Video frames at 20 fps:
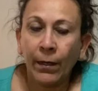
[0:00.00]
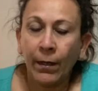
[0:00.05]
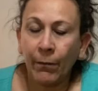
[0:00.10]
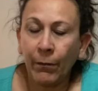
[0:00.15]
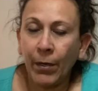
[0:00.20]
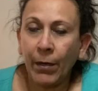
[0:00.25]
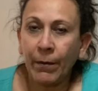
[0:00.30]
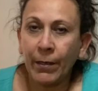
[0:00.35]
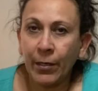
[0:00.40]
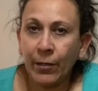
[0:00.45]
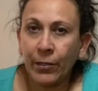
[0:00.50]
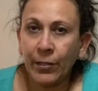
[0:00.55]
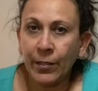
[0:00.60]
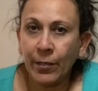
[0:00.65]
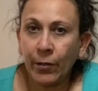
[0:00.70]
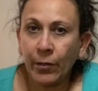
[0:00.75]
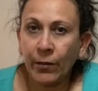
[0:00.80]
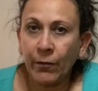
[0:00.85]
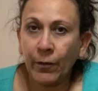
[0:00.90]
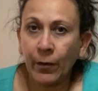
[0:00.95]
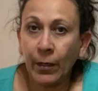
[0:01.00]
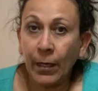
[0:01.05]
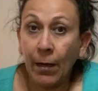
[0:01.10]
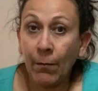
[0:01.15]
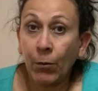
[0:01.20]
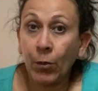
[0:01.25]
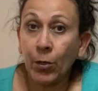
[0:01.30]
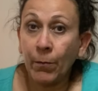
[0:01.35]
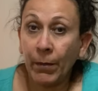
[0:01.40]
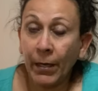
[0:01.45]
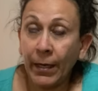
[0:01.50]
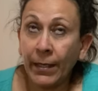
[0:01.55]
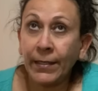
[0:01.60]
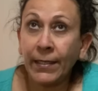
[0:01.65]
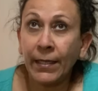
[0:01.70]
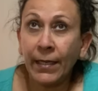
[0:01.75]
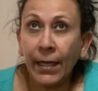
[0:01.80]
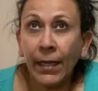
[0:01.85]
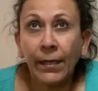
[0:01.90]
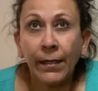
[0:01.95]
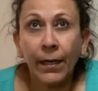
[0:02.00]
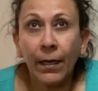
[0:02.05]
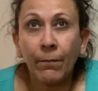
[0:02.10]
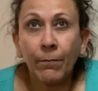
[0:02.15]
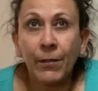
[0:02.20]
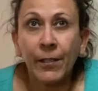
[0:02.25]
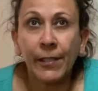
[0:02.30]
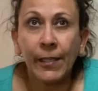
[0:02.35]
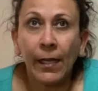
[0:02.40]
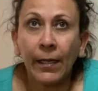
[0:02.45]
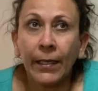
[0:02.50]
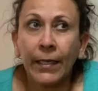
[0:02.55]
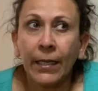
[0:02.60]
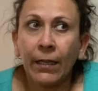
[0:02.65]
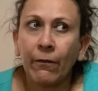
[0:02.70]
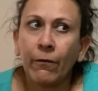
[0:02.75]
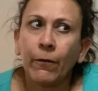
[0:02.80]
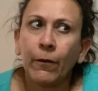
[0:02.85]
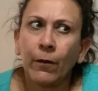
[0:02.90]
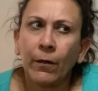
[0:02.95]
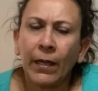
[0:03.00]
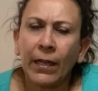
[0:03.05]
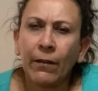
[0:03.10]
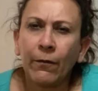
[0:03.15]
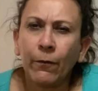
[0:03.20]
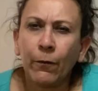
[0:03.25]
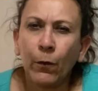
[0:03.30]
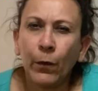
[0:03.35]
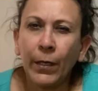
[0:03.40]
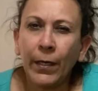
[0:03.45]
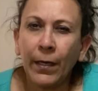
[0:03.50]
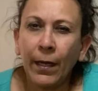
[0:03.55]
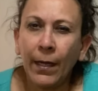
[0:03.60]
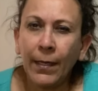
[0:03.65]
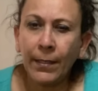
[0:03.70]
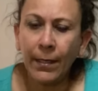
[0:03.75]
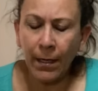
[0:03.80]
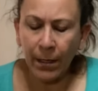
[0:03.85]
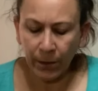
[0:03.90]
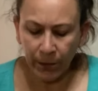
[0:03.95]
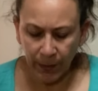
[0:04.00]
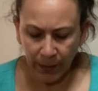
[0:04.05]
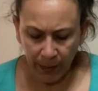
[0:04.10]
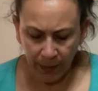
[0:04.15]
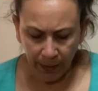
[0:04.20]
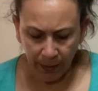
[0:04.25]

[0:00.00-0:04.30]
probably could have sold it for a lot more, but I did end up selling it for like $49, I